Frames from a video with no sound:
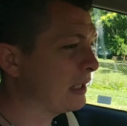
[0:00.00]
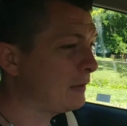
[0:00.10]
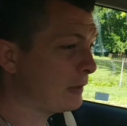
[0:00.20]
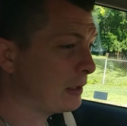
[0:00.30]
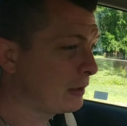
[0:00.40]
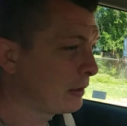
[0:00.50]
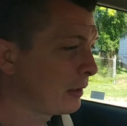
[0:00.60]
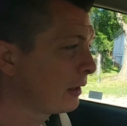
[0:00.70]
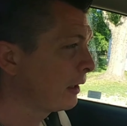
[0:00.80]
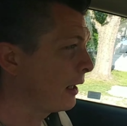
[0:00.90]

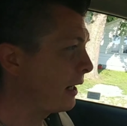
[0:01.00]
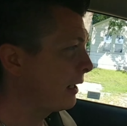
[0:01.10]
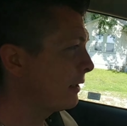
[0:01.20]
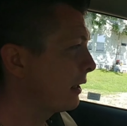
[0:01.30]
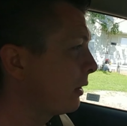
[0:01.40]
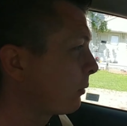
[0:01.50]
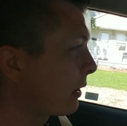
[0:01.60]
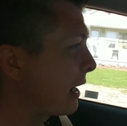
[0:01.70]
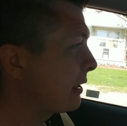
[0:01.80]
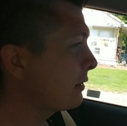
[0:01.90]
evening, and uh,
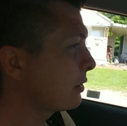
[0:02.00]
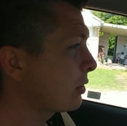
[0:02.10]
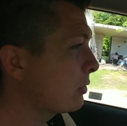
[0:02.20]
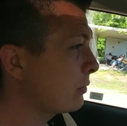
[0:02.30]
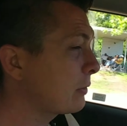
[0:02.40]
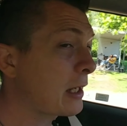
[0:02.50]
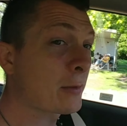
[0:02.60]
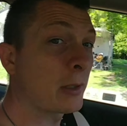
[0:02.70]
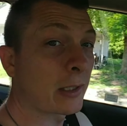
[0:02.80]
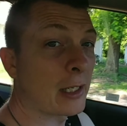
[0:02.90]
we're heading to,
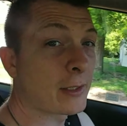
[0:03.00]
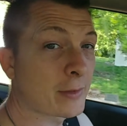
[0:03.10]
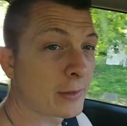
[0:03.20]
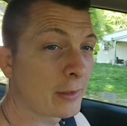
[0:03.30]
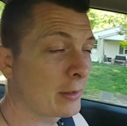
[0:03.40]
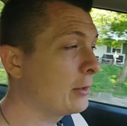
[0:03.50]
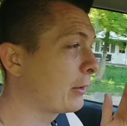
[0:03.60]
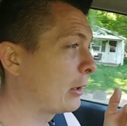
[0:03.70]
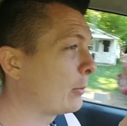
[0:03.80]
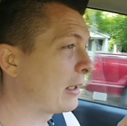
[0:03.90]
guess what, guys? You'll
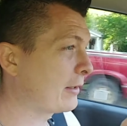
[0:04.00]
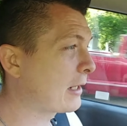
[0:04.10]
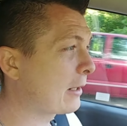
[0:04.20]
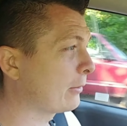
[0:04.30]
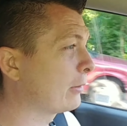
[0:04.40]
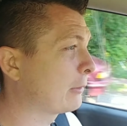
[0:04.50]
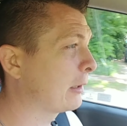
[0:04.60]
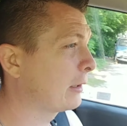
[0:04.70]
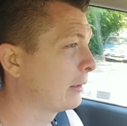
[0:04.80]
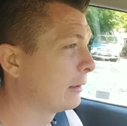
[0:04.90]
know by the title
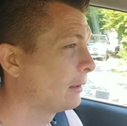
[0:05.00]
already.